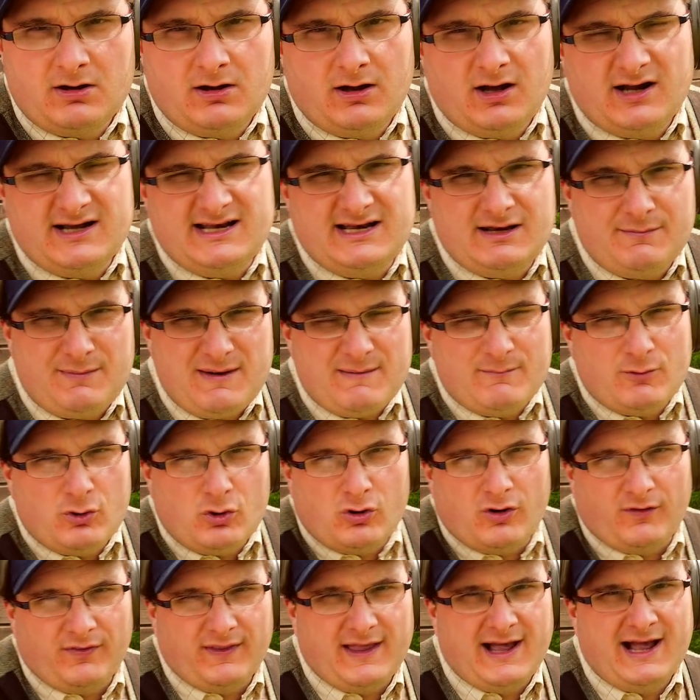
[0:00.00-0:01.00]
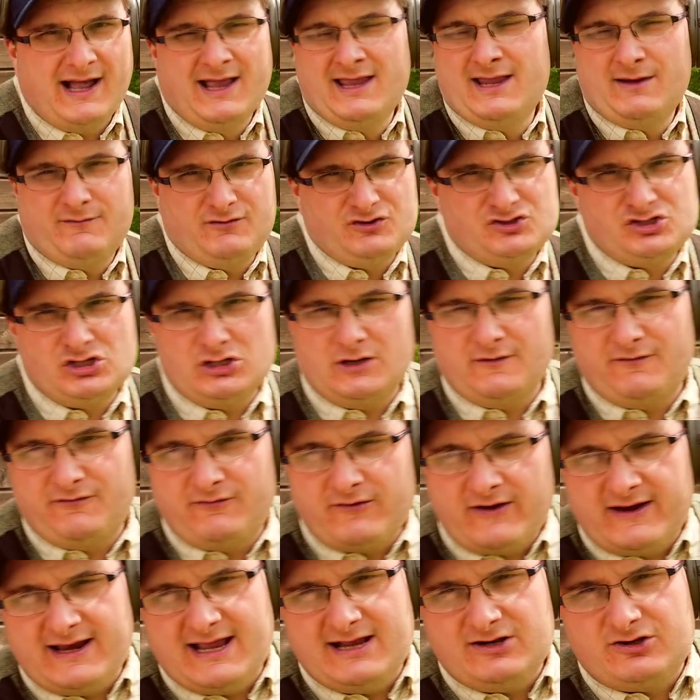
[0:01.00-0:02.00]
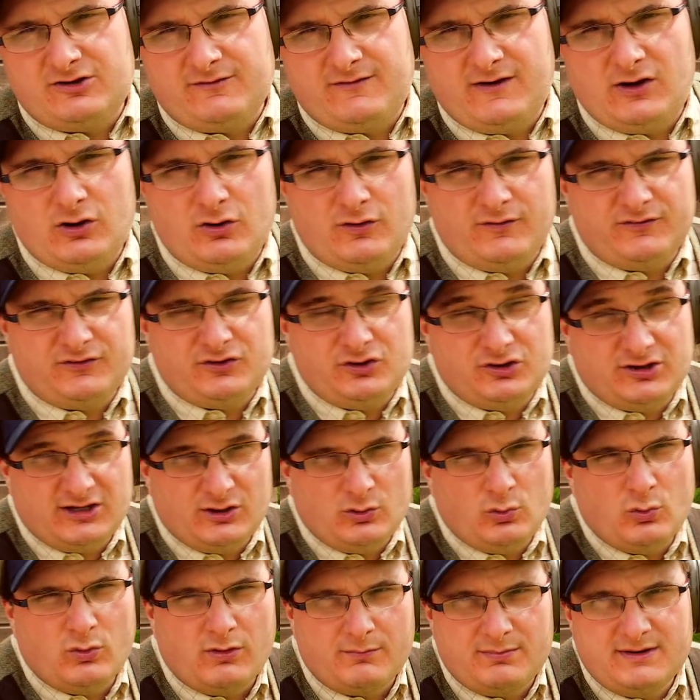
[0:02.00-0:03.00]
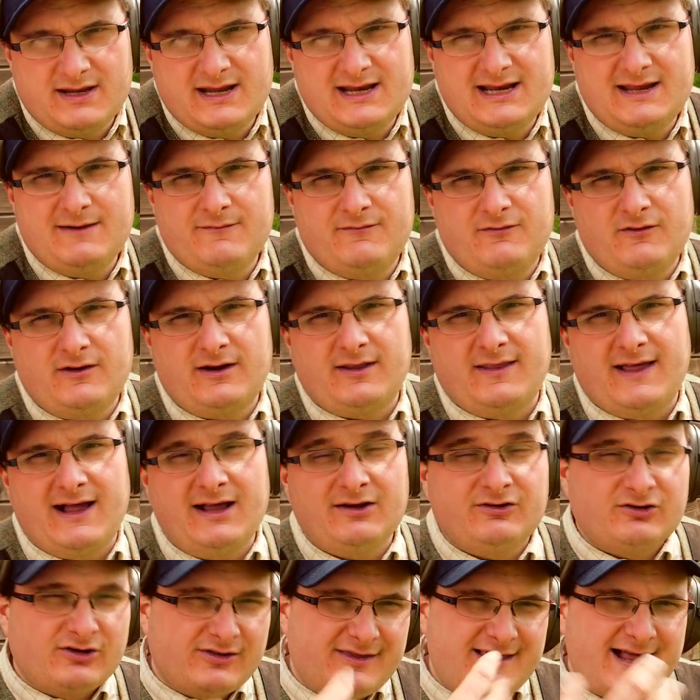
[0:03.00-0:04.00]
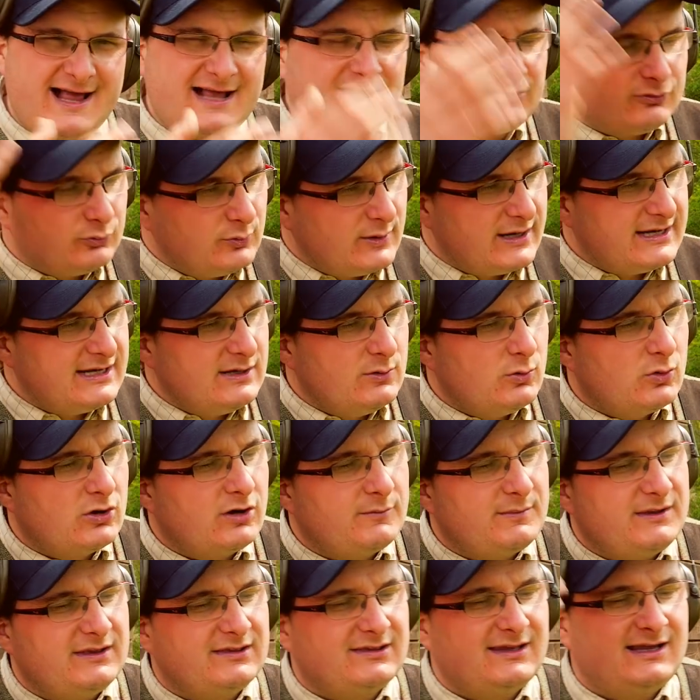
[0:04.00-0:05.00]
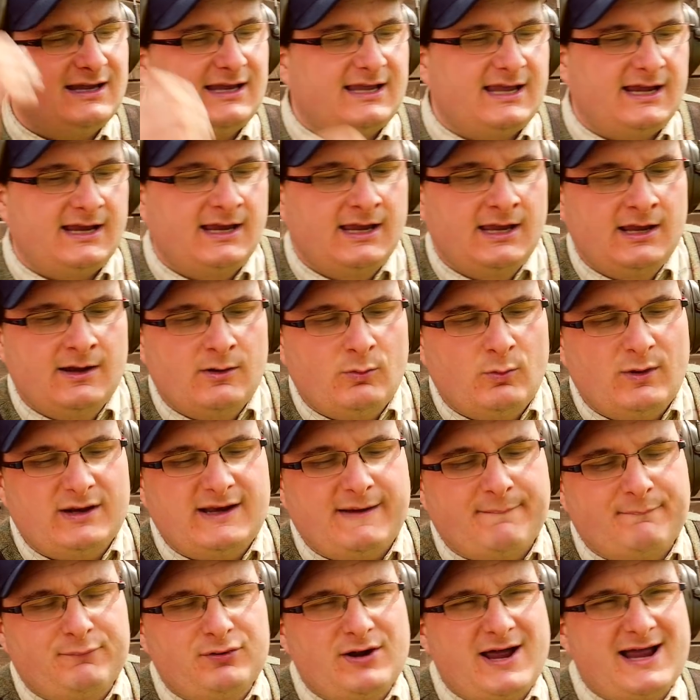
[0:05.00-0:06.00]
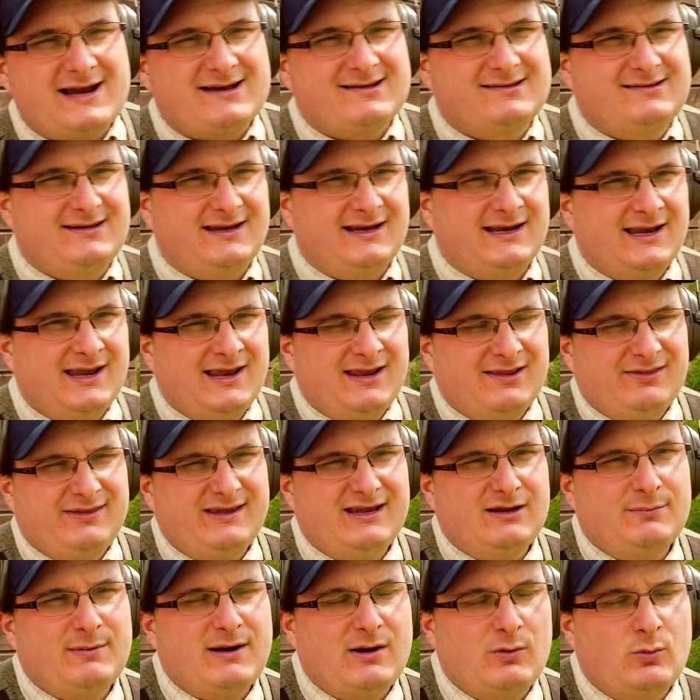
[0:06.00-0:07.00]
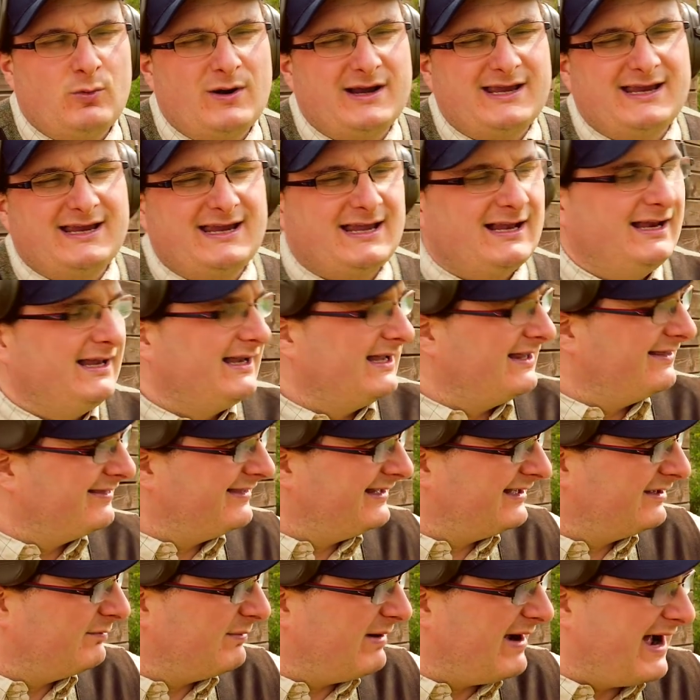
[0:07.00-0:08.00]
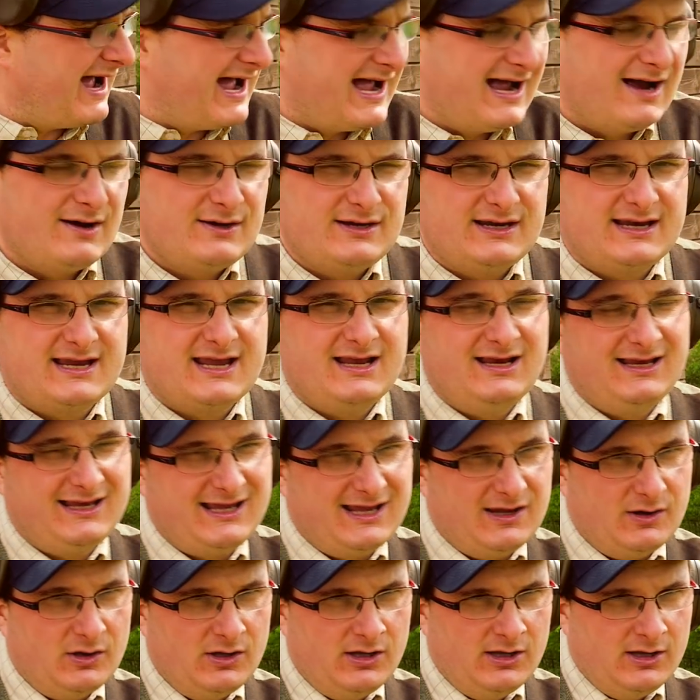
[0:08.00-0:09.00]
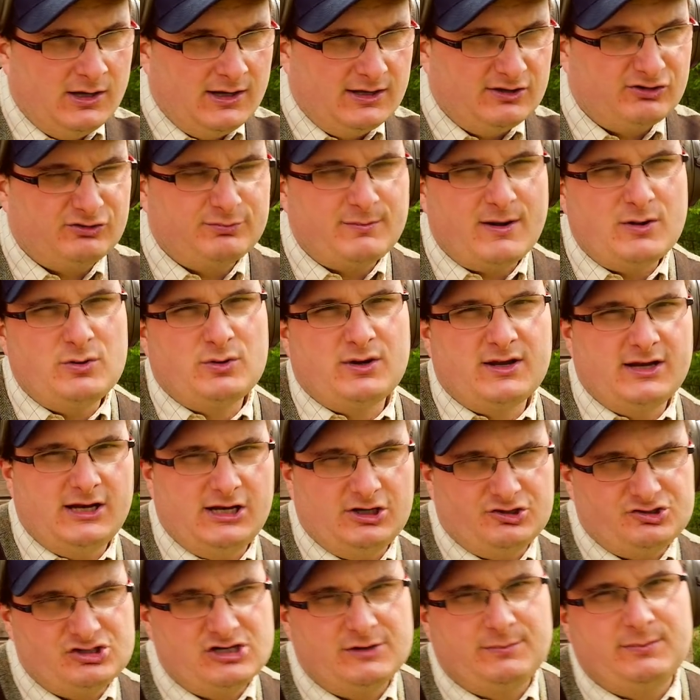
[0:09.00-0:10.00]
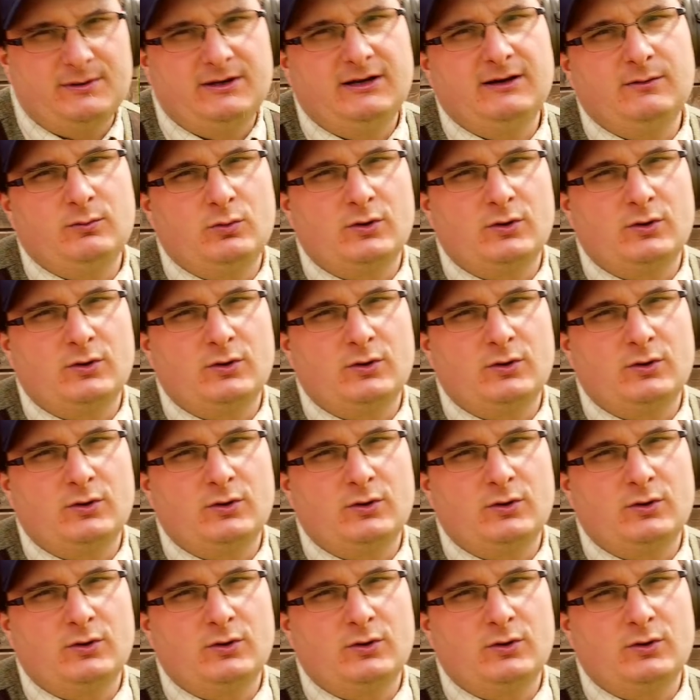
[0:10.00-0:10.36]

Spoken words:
I need a bit more on that. If you shoot the front edge of it off, you think, oh, I'm nearly in front of that. So that's where you want to be thinking when you're practicing. Think about where you're killing it, think about how you're killing it, smoking it, chipping it,